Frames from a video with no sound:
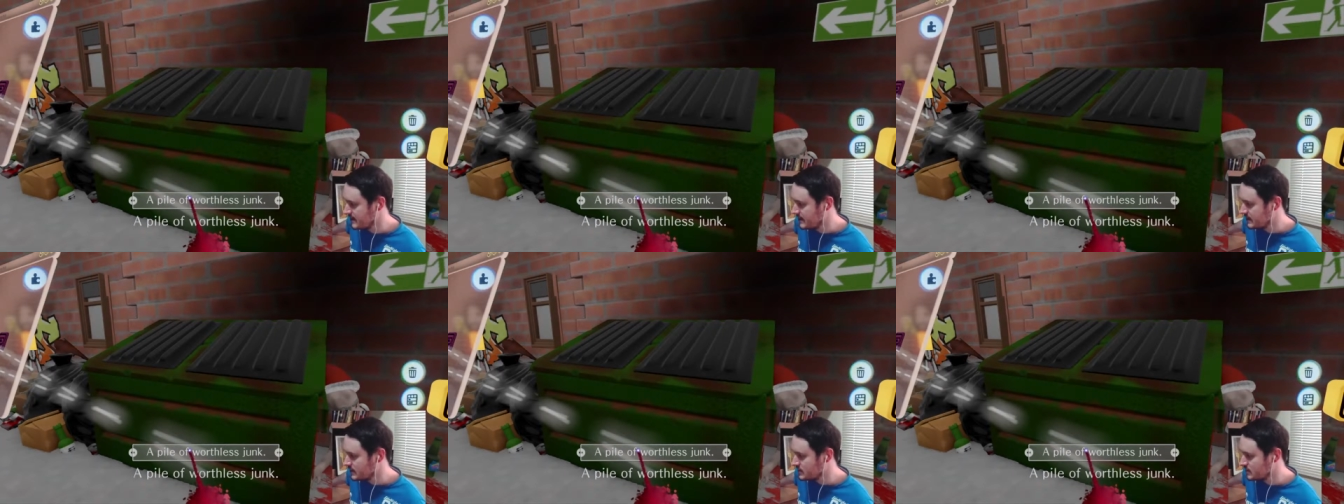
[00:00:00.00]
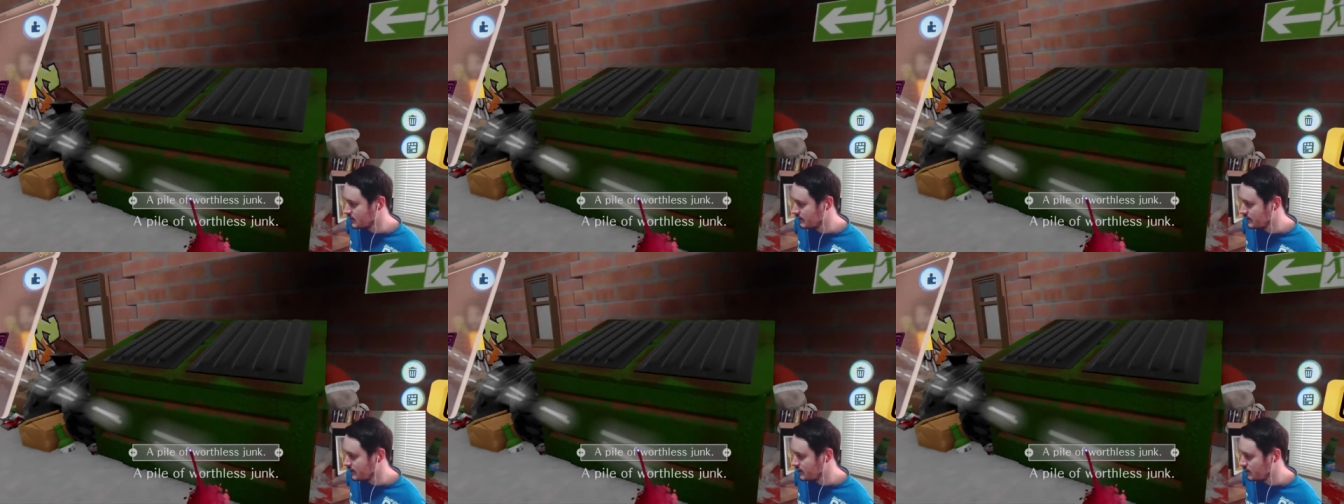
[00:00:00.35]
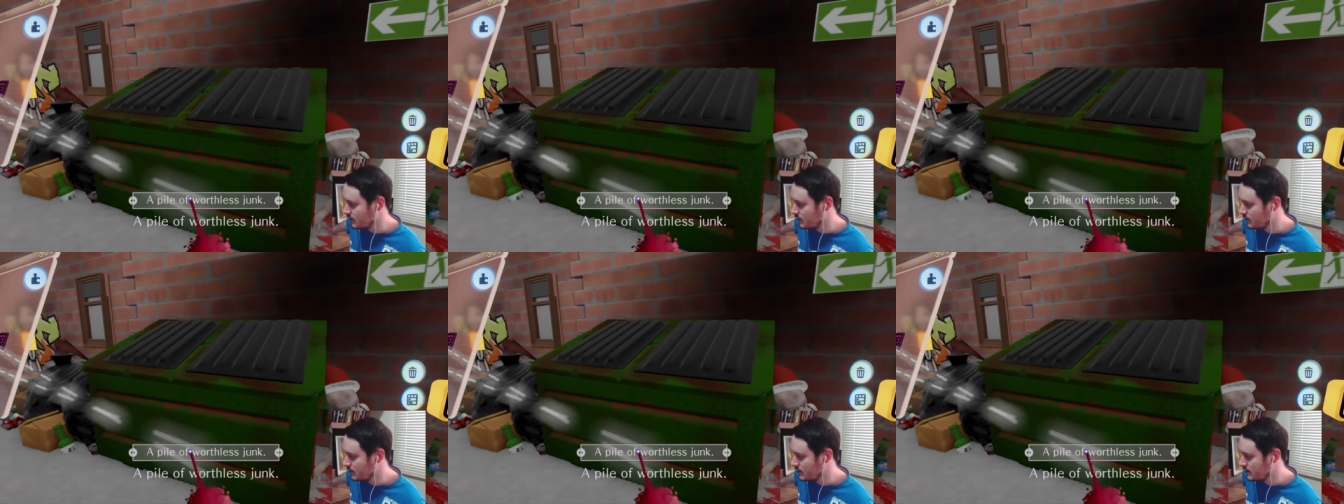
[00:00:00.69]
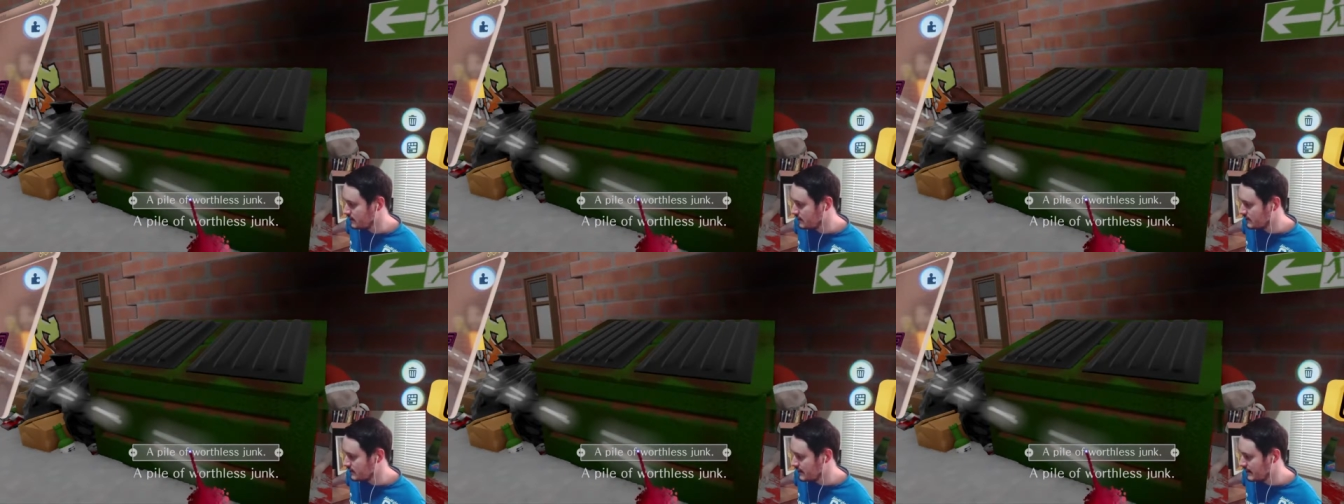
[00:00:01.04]
so if you would
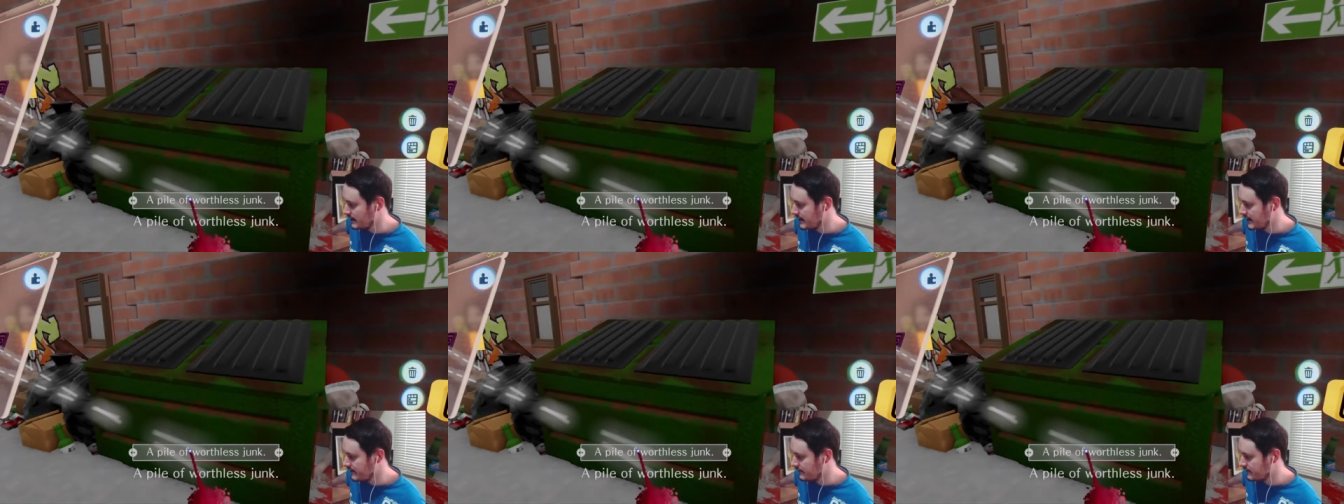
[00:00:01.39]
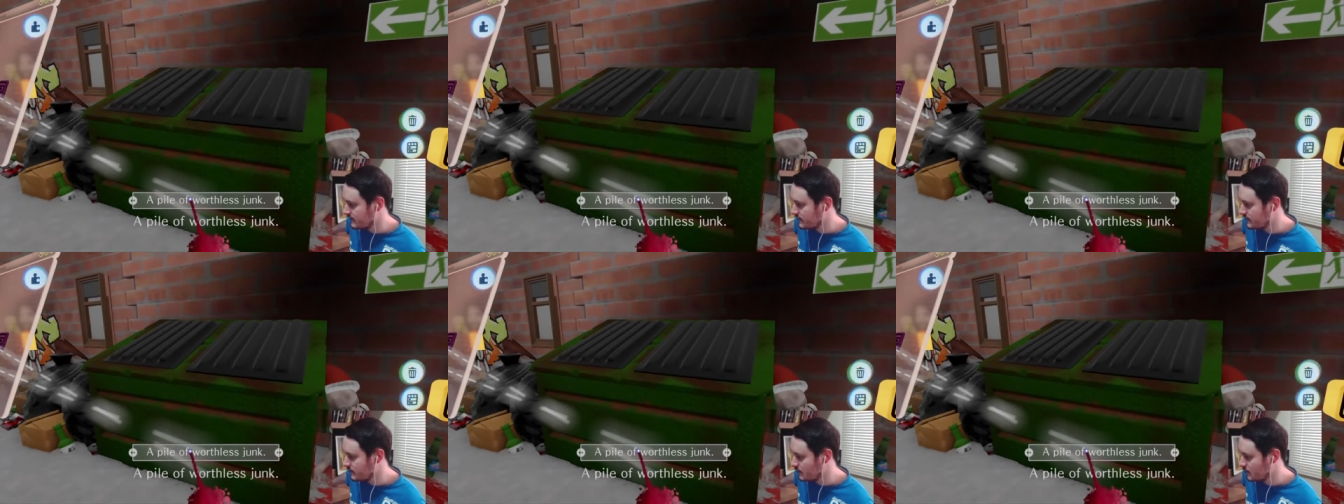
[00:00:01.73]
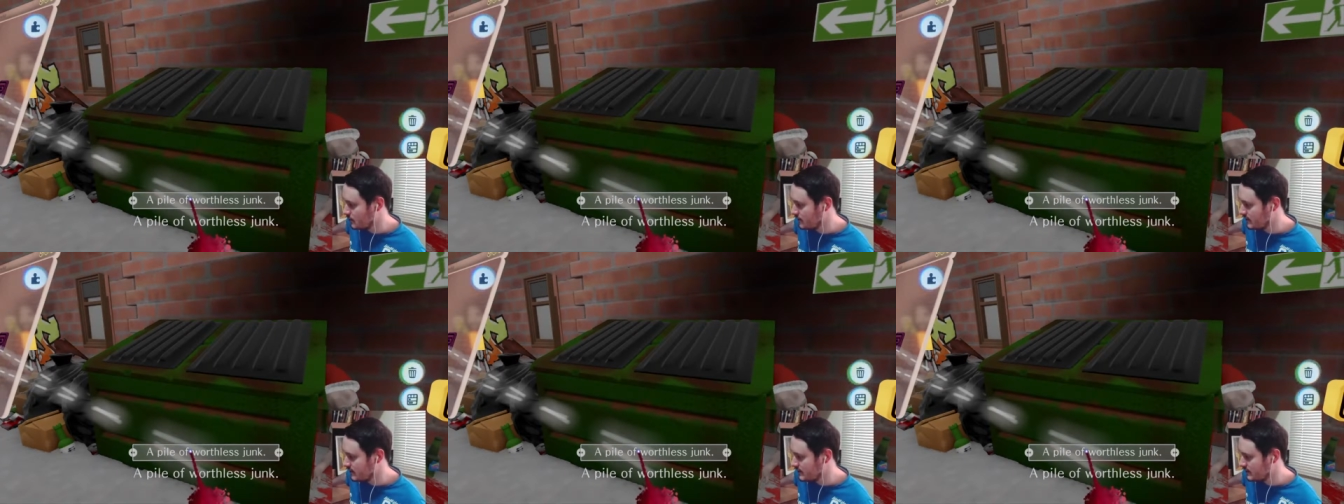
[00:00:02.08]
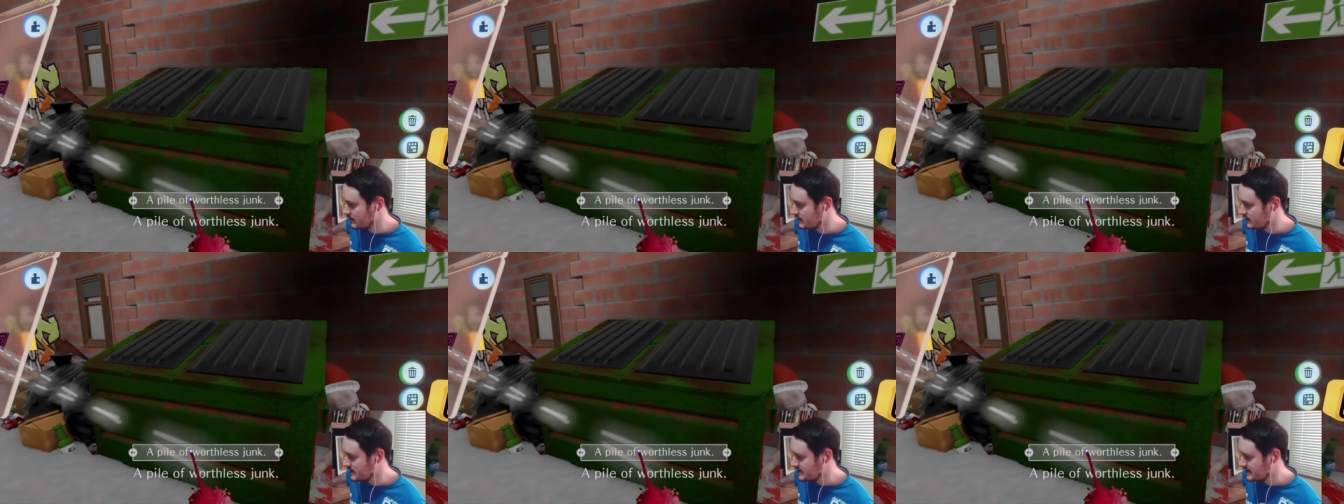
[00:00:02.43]
have to move it
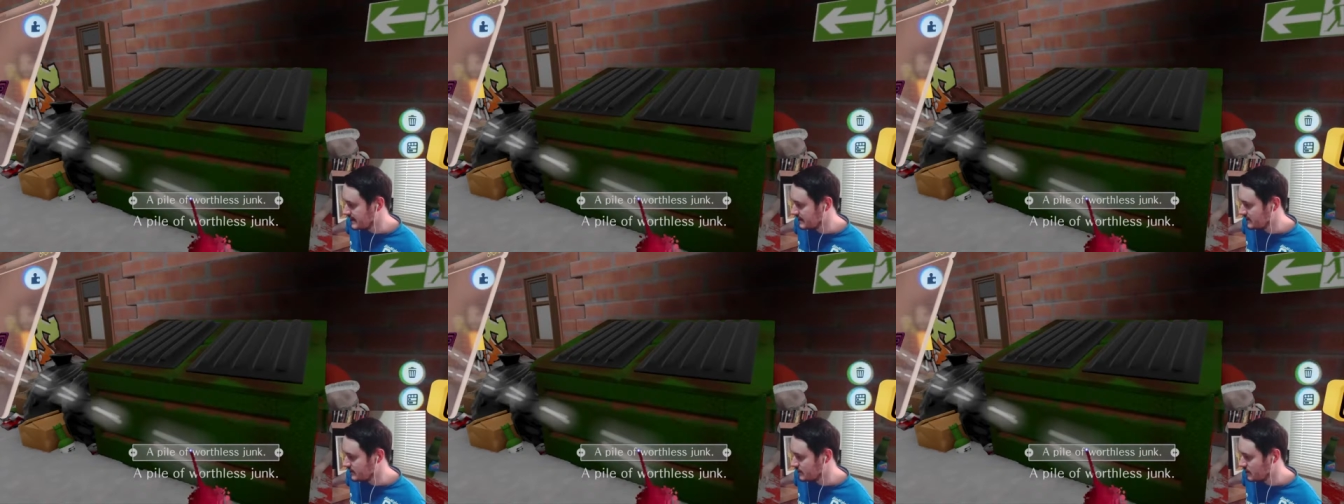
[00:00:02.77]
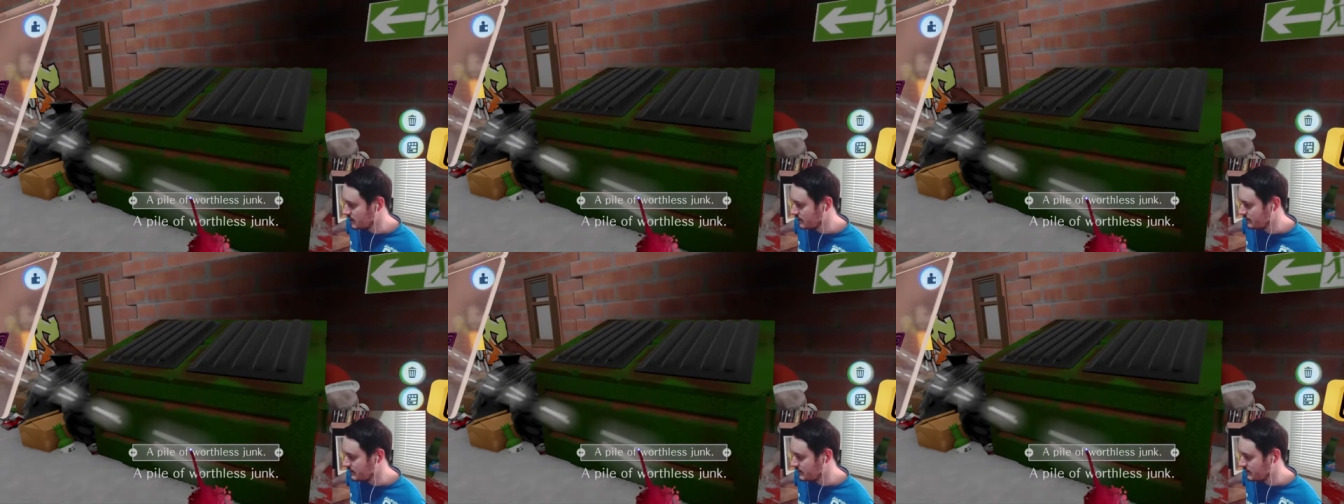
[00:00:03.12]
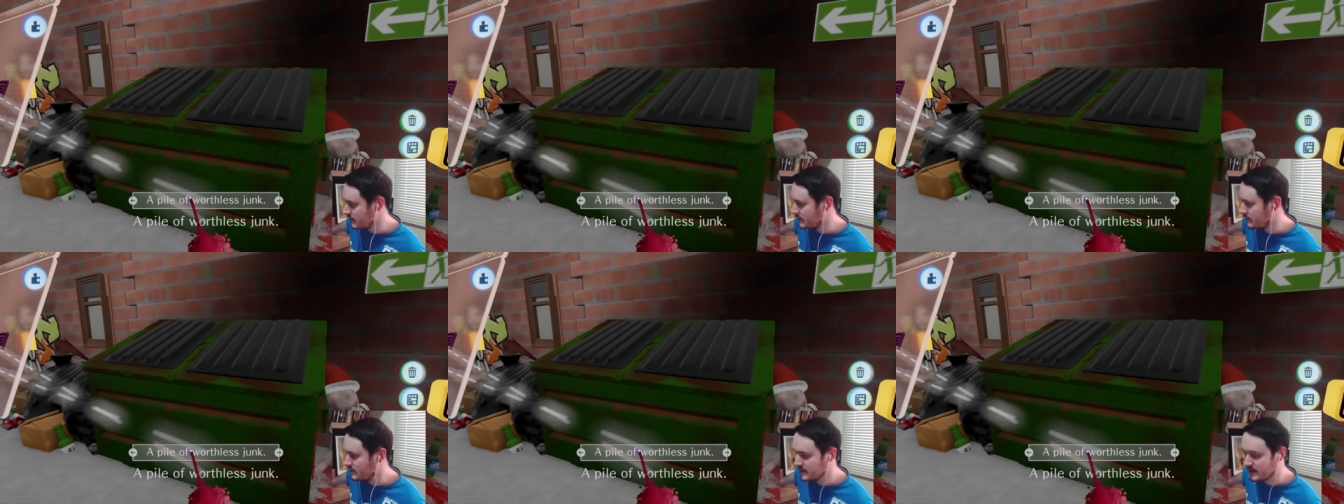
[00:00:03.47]
to the center of the puppet.